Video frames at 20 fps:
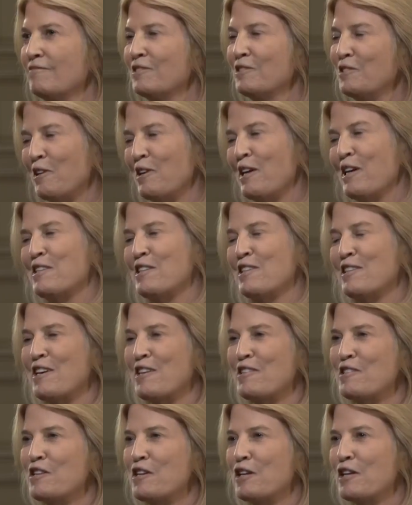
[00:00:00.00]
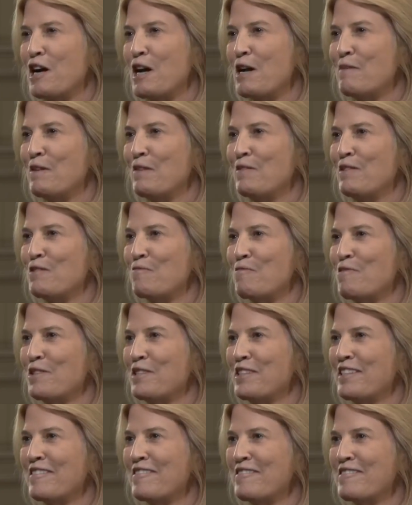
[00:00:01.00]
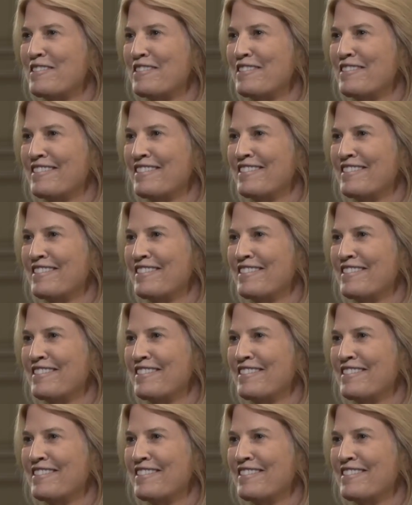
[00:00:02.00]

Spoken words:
So you like discussing the economy of these world leaders?